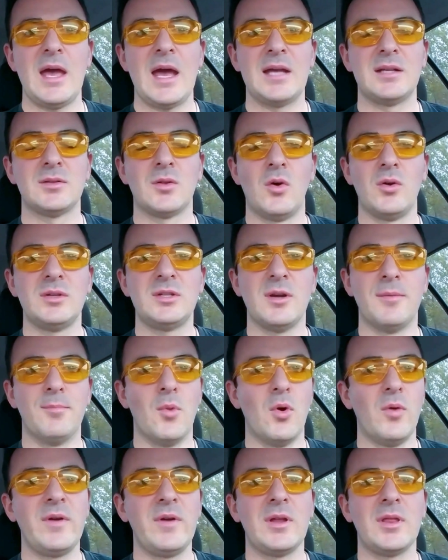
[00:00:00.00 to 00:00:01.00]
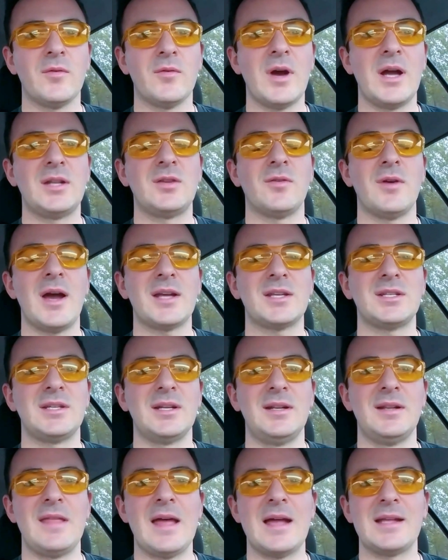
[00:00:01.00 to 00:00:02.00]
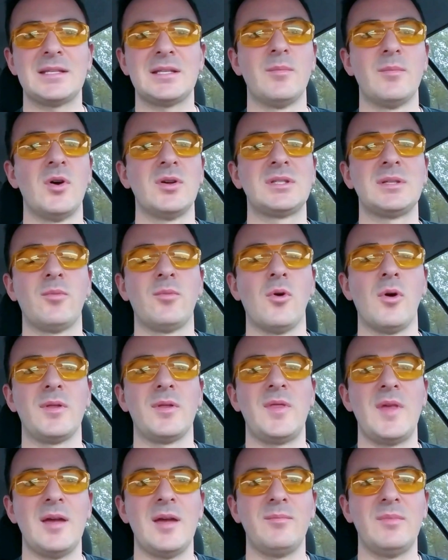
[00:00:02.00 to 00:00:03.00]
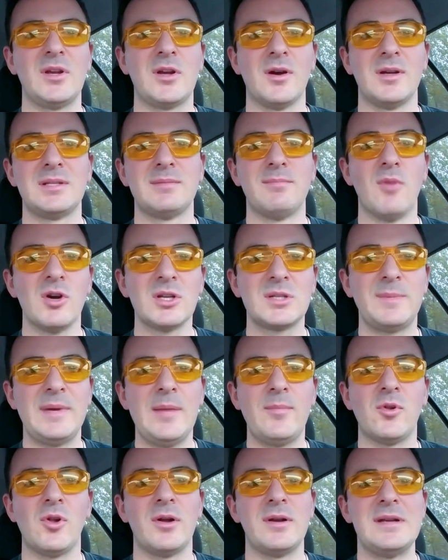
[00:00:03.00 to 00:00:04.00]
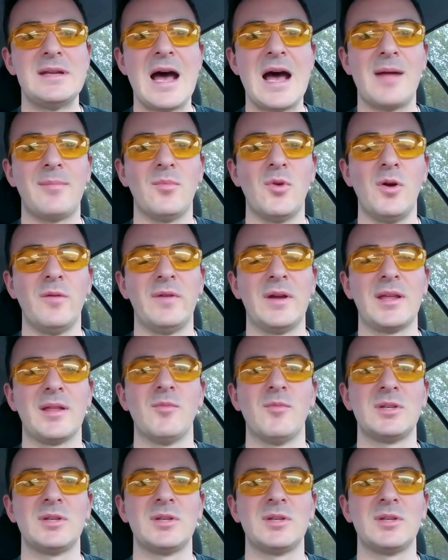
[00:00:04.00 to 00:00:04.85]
As long as you're moving in the right direction, that's the most important thing, because most people are not moving.